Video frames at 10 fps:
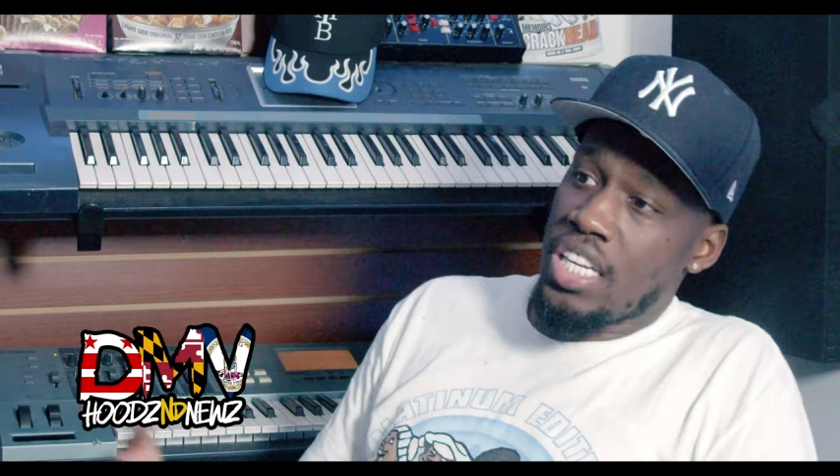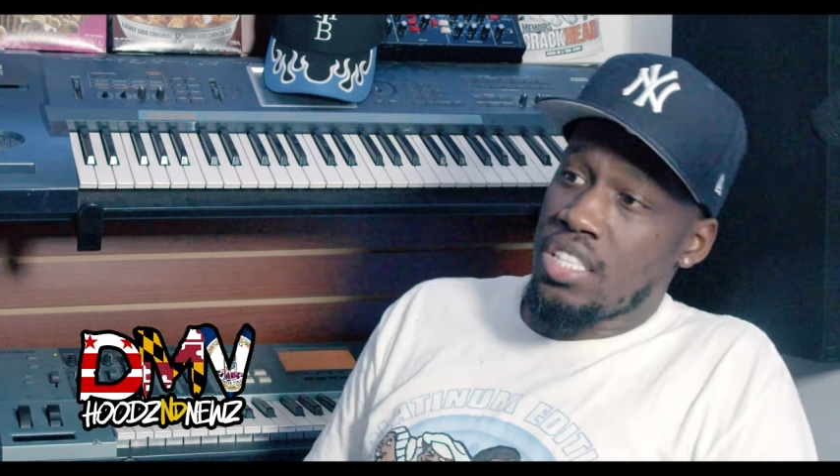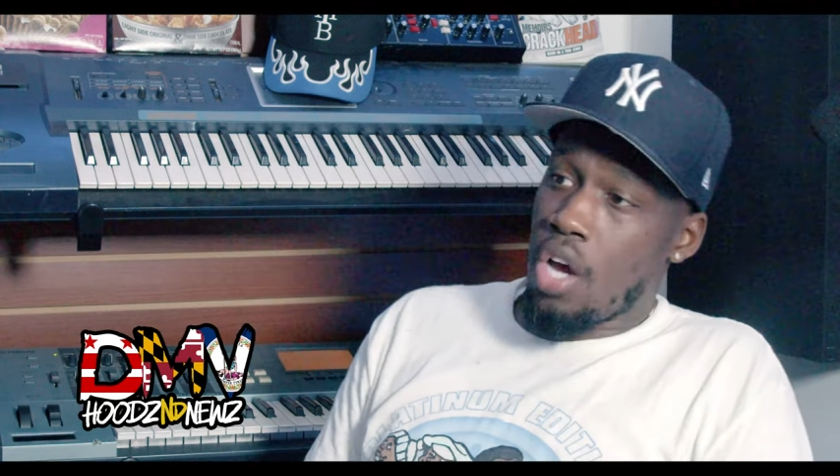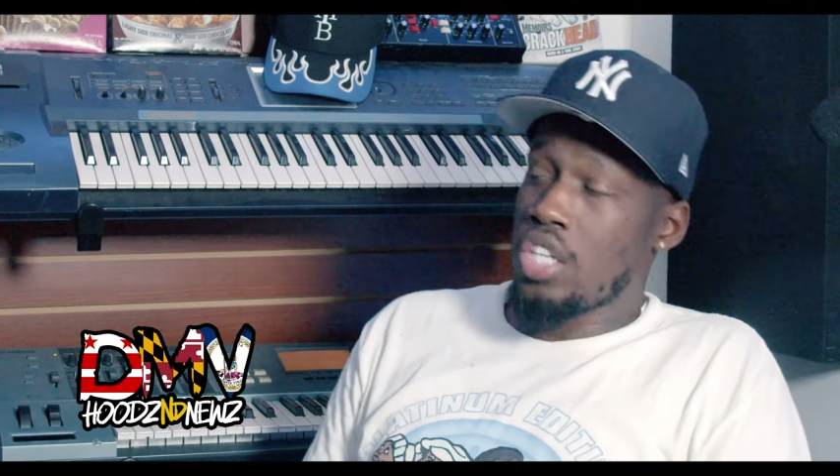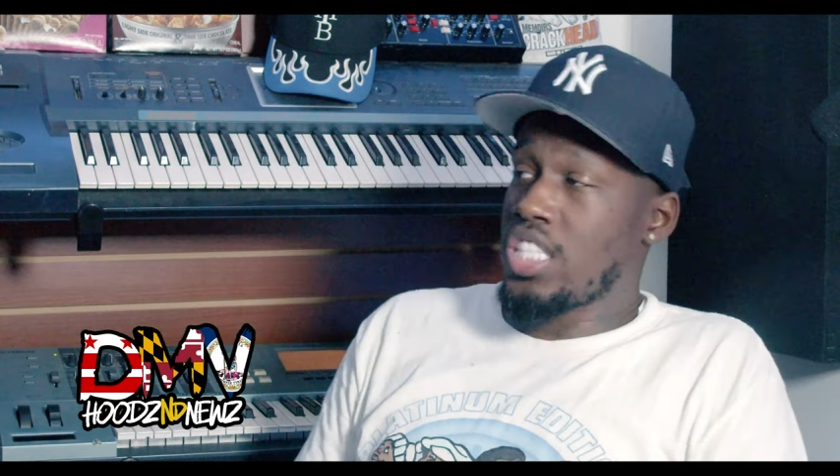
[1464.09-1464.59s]

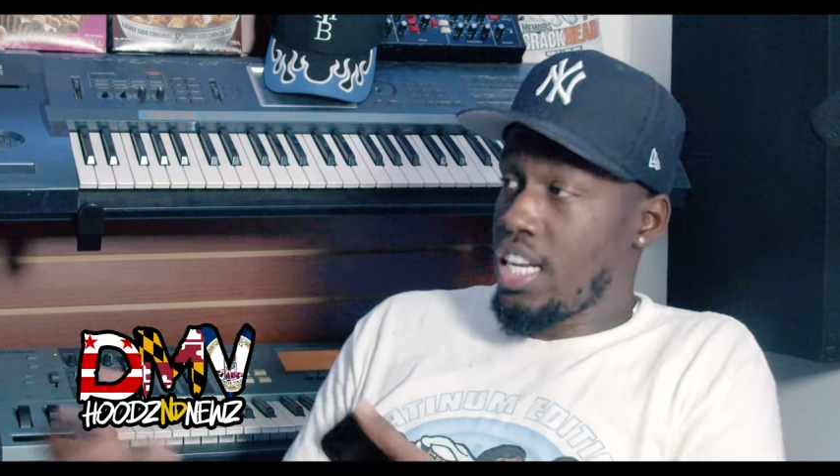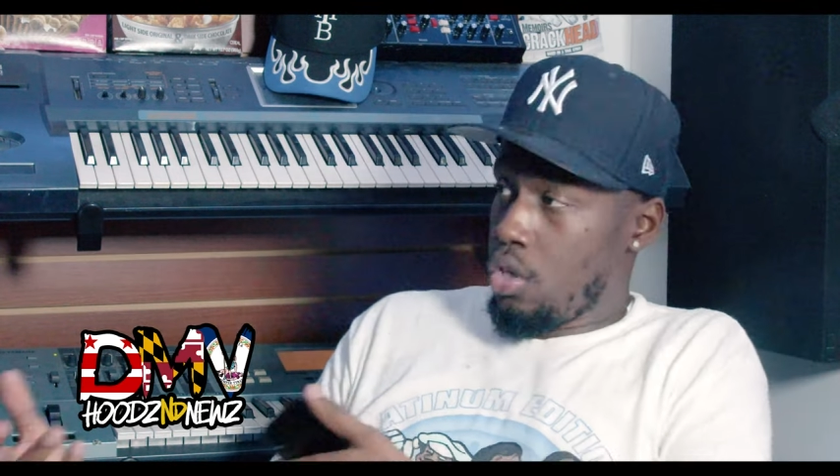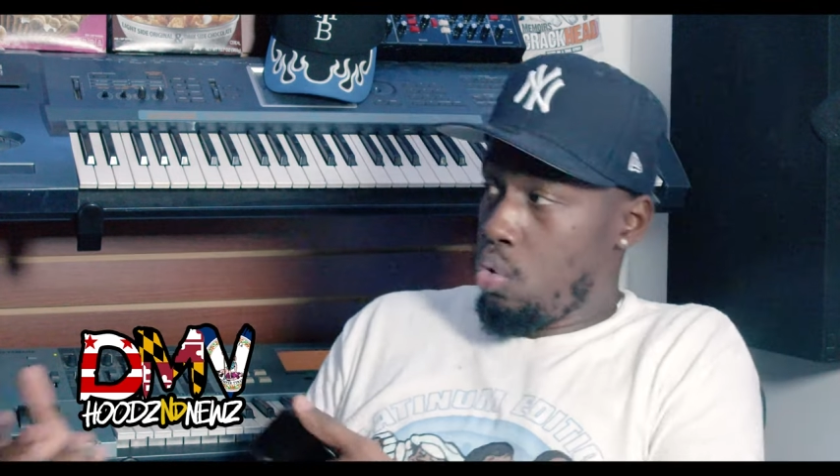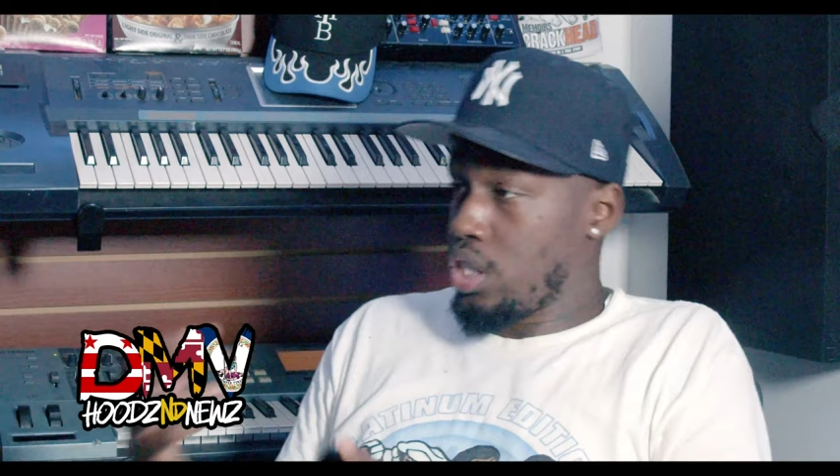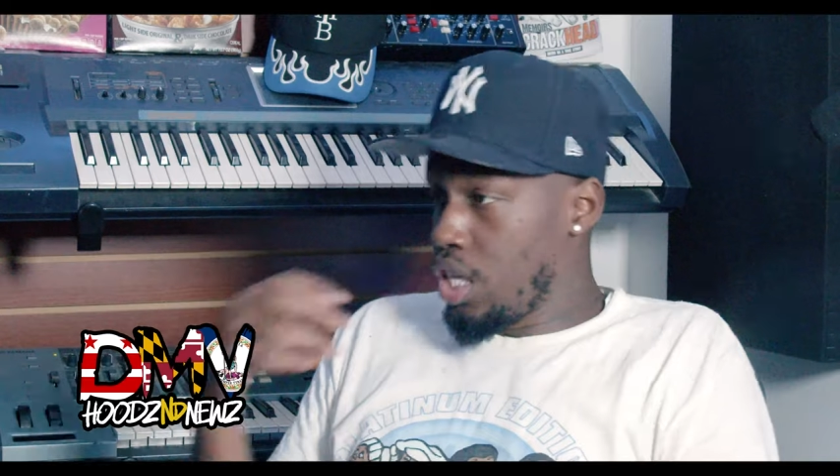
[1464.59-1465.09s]
Louis
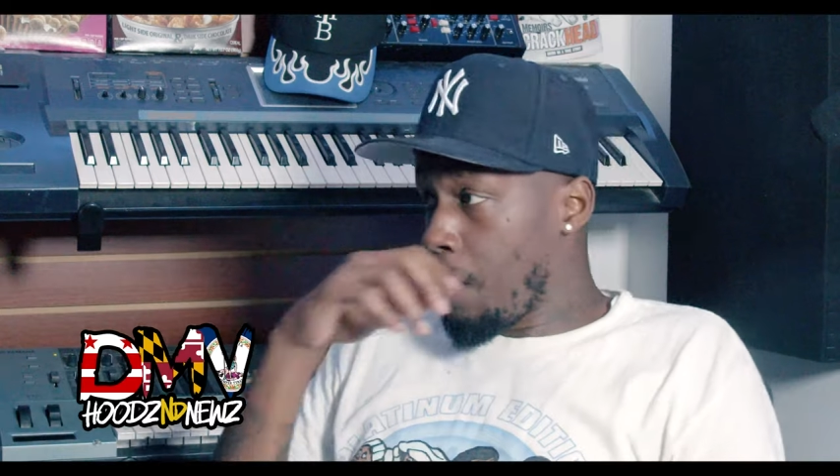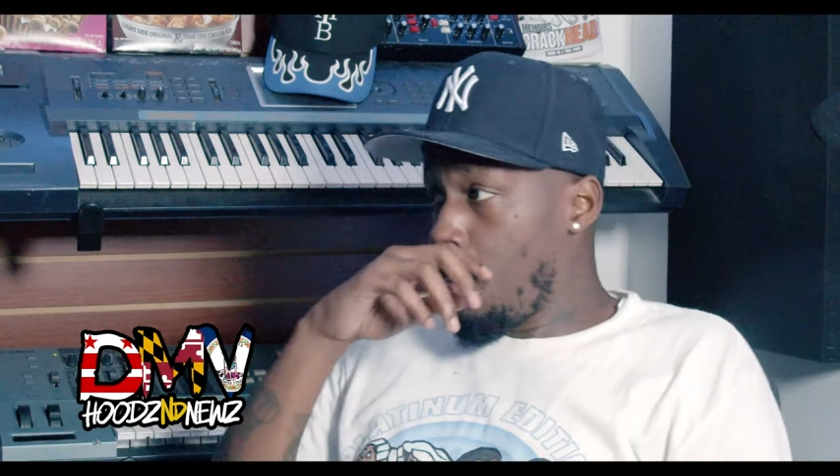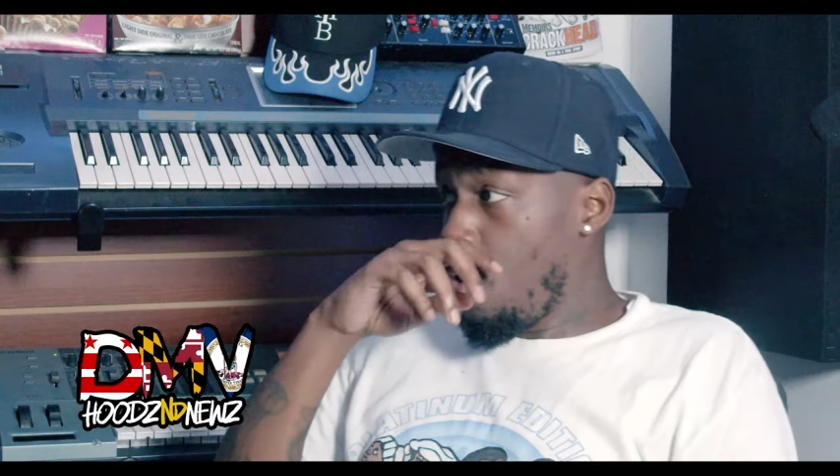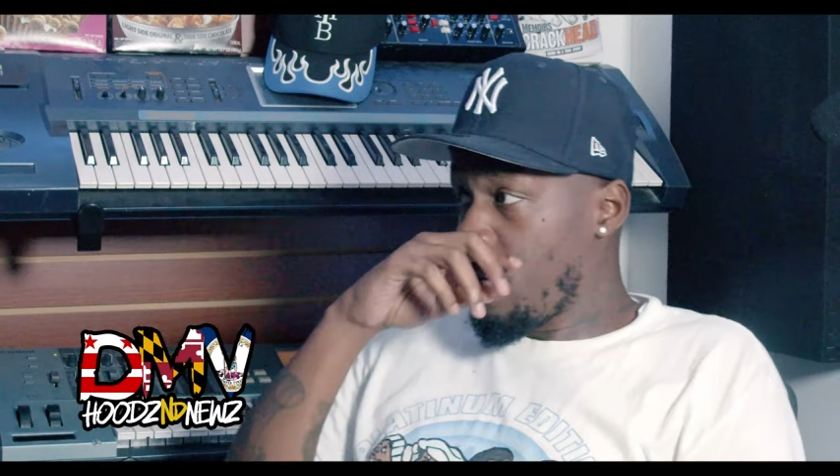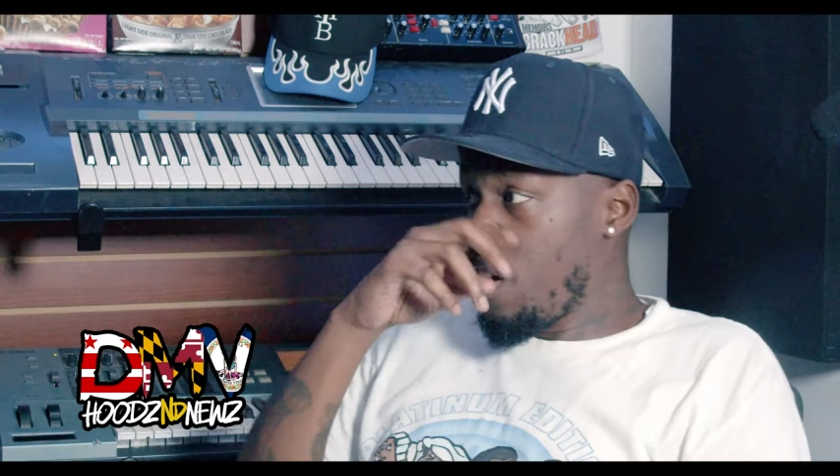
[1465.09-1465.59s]
nigga
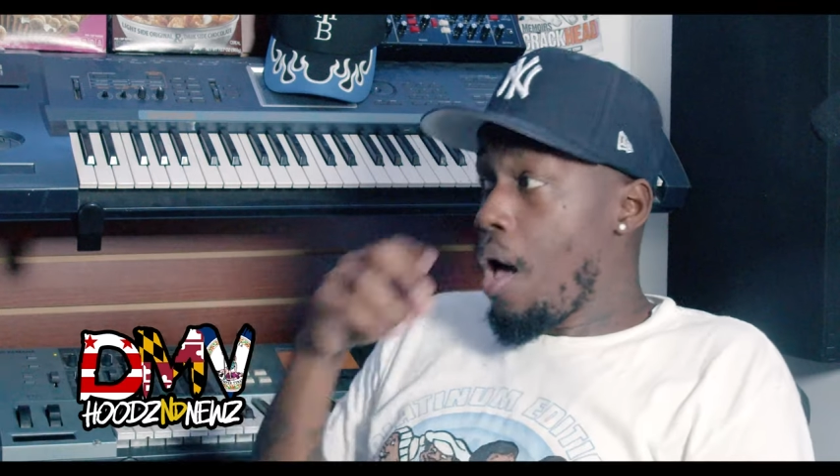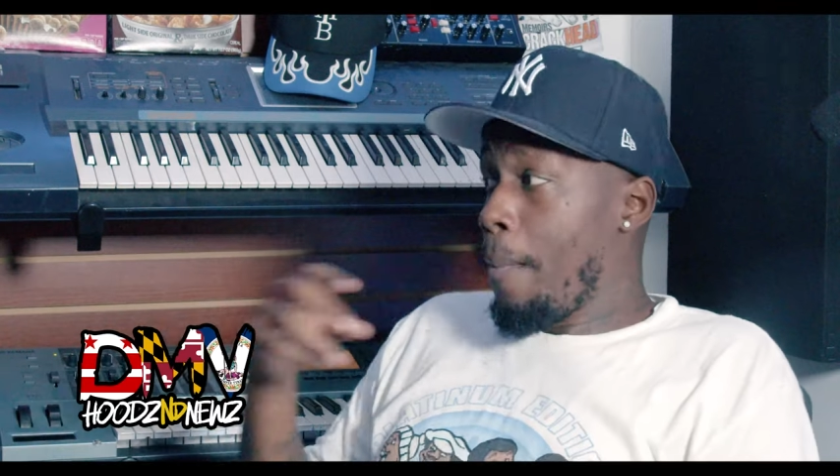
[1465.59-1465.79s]
moving.